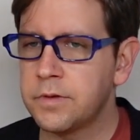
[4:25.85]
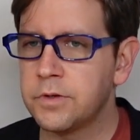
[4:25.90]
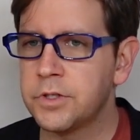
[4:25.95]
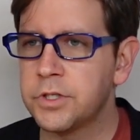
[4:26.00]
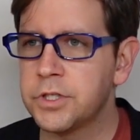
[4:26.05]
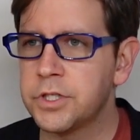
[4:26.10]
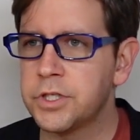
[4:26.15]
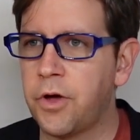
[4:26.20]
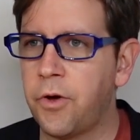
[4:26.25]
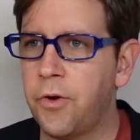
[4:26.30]

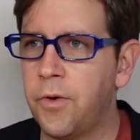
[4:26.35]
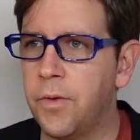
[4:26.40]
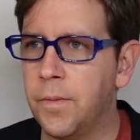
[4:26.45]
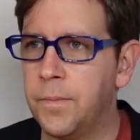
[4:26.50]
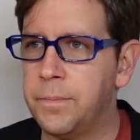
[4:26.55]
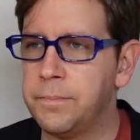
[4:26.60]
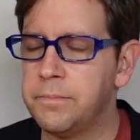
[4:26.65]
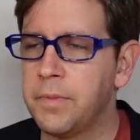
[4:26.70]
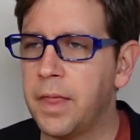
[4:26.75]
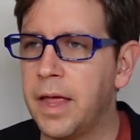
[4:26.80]

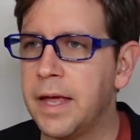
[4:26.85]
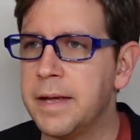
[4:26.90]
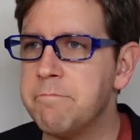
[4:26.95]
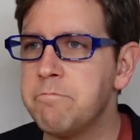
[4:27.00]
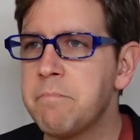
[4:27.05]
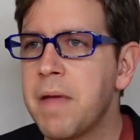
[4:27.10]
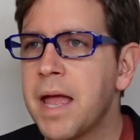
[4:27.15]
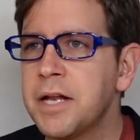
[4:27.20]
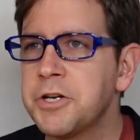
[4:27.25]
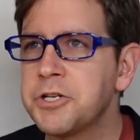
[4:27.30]
So I
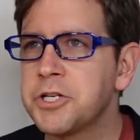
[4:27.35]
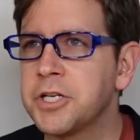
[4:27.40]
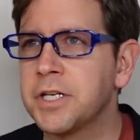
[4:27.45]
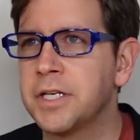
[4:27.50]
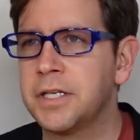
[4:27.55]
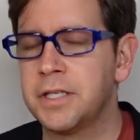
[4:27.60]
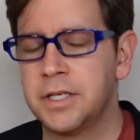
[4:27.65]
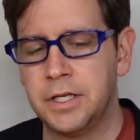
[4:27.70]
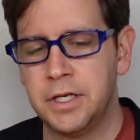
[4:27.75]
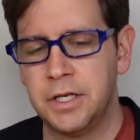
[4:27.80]

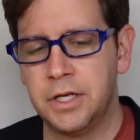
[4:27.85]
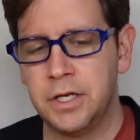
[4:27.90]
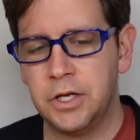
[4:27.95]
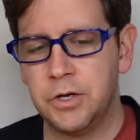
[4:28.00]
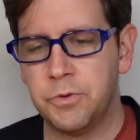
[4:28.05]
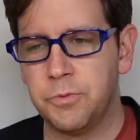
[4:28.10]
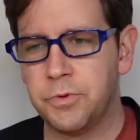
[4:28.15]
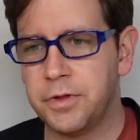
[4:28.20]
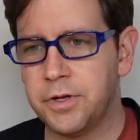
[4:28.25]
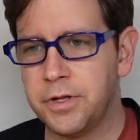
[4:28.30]
imagine
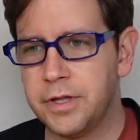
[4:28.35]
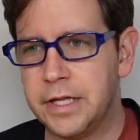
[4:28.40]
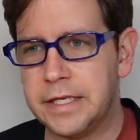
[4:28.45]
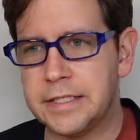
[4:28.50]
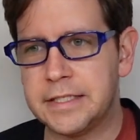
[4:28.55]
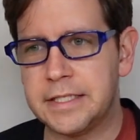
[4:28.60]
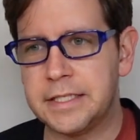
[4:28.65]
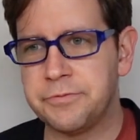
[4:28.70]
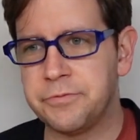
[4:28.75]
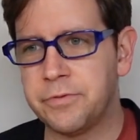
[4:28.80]
with all
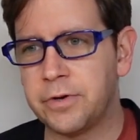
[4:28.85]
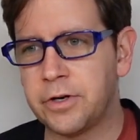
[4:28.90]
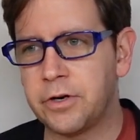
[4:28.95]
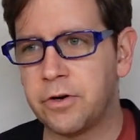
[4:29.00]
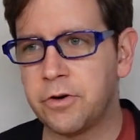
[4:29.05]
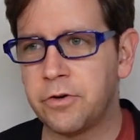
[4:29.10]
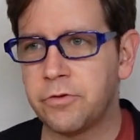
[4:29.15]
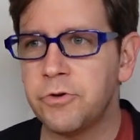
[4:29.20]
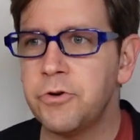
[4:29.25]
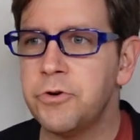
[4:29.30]
these
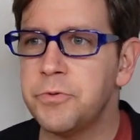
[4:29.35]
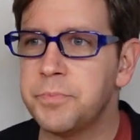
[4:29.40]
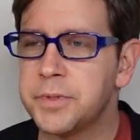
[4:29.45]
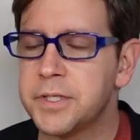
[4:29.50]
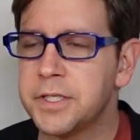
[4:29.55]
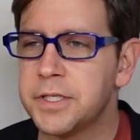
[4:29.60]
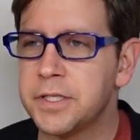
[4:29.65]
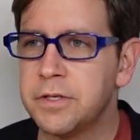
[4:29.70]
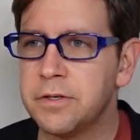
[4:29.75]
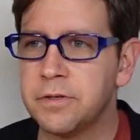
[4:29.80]
different
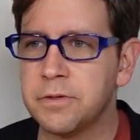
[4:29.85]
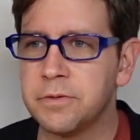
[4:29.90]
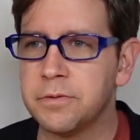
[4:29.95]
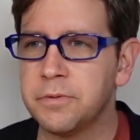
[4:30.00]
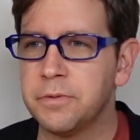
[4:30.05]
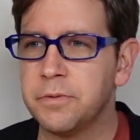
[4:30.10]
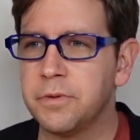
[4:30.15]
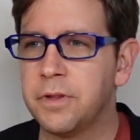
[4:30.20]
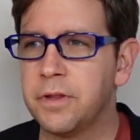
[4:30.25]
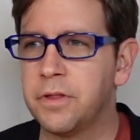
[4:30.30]
groups,
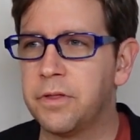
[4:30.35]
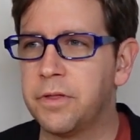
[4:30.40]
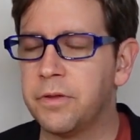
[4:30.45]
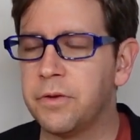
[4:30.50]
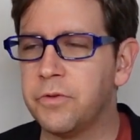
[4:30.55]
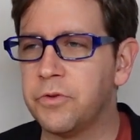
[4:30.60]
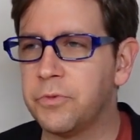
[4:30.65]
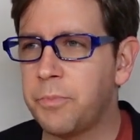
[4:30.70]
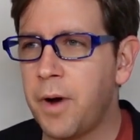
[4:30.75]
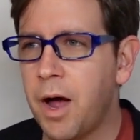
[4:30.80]

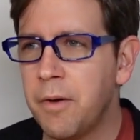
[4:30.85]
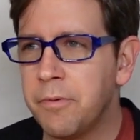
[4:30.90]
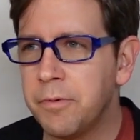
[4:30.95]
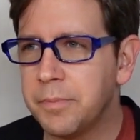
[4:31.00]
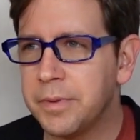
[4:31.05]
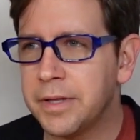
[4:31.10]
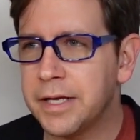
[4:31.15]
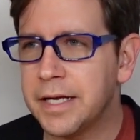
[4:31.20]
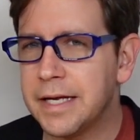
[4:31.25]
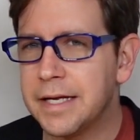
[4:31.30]
there's
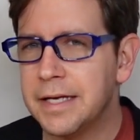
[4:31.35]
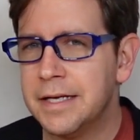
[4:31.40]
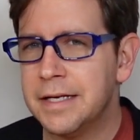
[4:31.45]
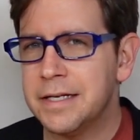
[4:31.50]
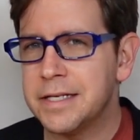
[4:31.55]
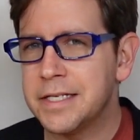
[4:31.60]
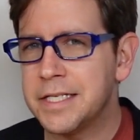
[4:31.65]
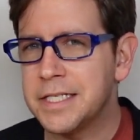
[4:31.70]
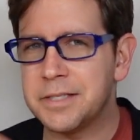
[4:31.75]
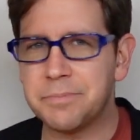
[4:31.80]
probably
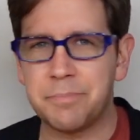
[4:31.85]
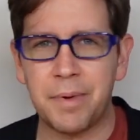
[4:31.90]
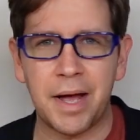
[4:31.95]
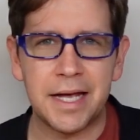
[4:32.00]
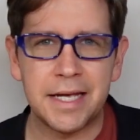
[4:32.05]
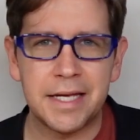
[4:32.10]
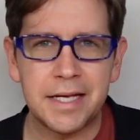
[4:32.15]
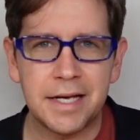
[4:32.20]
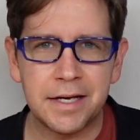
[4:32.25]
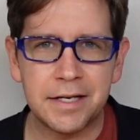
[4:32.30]

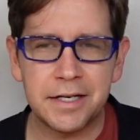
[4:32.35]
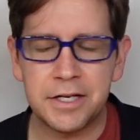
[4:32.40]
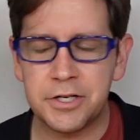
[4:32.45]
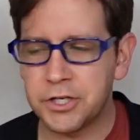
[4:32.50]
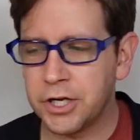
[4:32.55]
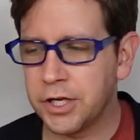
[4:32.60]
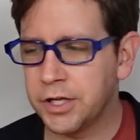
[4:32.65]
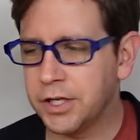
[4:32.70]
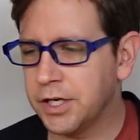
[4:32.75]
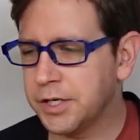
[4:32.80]
spying on
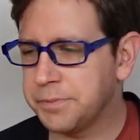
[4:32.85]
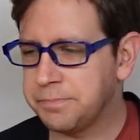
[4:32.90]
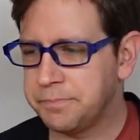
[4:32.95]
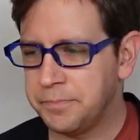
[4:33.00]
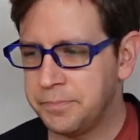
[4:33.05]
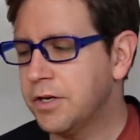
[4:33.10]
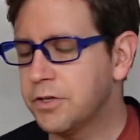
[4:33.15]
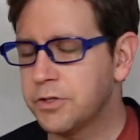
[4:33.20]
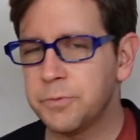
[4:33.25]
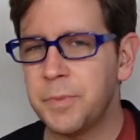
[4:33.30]
each other.
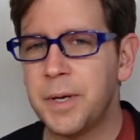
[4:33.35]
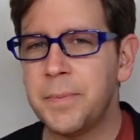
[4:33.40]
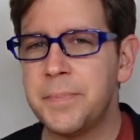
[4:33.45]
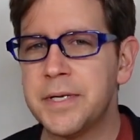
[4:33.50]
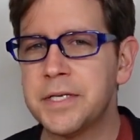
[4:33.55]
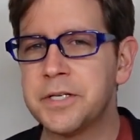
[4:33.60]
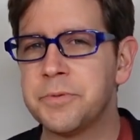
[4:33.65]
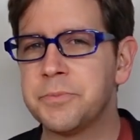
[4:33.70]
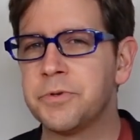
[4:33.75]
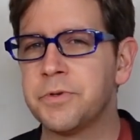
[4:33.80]
So there might
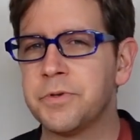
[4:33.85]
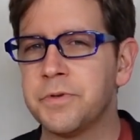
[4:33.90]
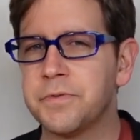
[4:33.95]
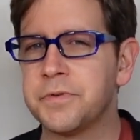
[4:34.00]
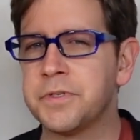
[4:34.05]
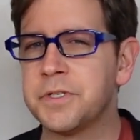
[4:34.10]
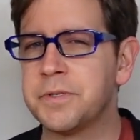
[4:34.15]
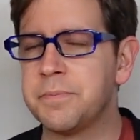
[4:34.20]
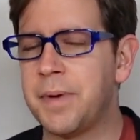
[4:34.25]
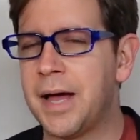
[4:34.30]
be some sort
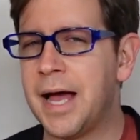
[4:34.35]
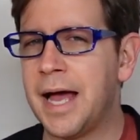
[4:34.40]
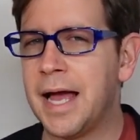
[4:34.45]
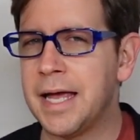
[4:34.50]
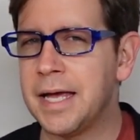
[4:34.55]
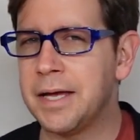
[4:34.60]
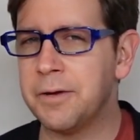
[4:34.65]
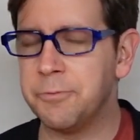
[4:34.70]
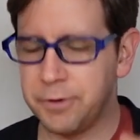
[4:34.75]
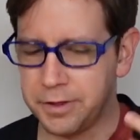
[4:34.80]
of
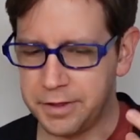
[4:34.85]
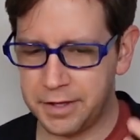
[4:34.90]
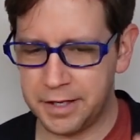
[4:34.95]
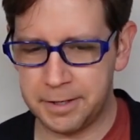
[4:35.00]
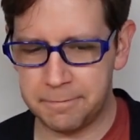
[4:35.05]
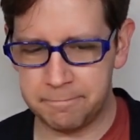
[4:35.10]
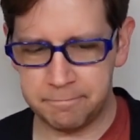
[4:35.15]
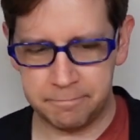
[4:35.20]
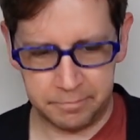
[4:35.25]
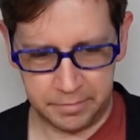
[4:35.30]
spy
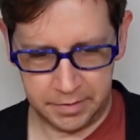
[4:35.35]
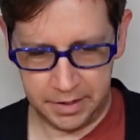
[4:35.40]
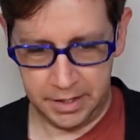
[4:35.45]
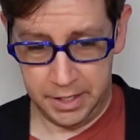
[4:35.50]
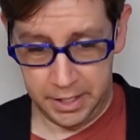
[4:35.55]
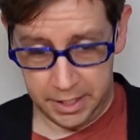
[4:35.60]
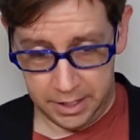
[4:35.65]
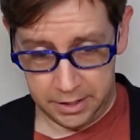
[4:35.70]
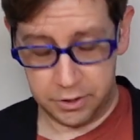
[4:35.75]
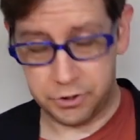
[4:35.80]
within
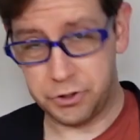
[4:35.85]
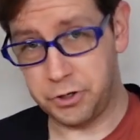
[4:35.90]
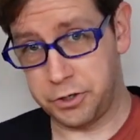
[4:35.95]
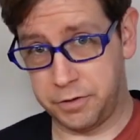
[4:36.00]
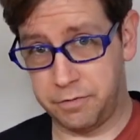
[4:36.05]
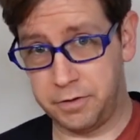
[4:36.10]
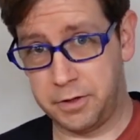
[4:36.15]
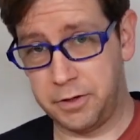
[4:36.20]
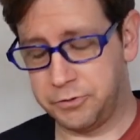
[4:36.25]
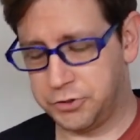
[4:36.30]
the
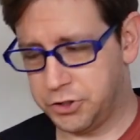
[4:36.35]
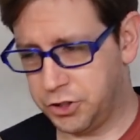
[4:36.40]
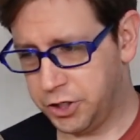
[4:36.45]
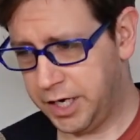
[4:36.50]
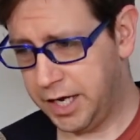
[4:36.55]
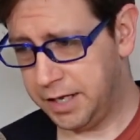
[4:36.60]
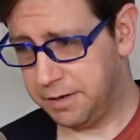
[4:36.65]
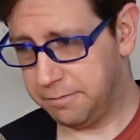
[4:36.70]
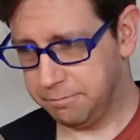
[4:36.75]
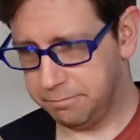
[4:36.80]
Church of the Closed
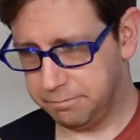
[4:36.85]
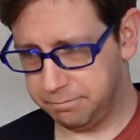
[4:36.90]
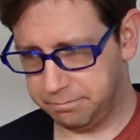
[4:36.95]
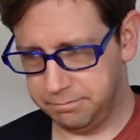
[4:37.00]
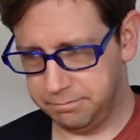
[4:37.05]
Circuit